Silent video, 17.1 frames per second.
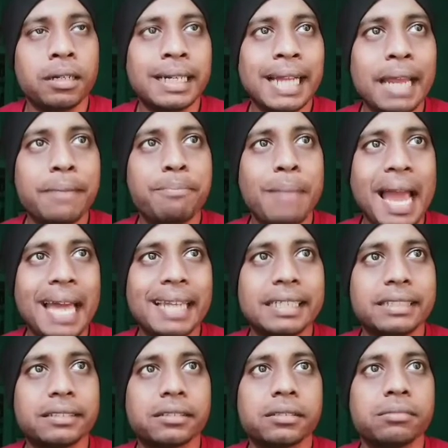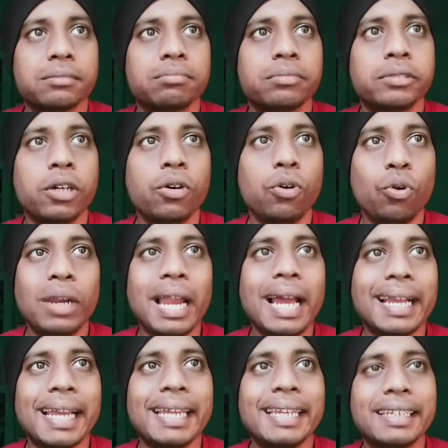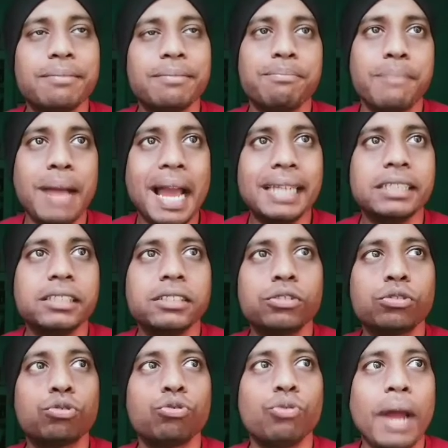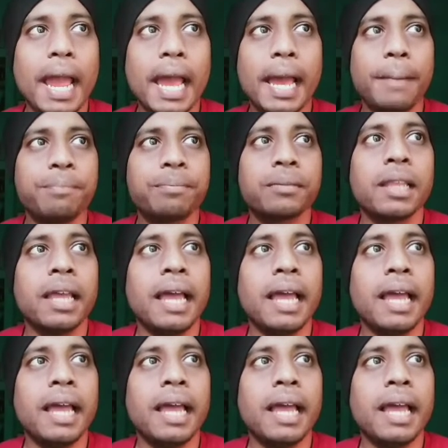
can manage, the Ola can manage through app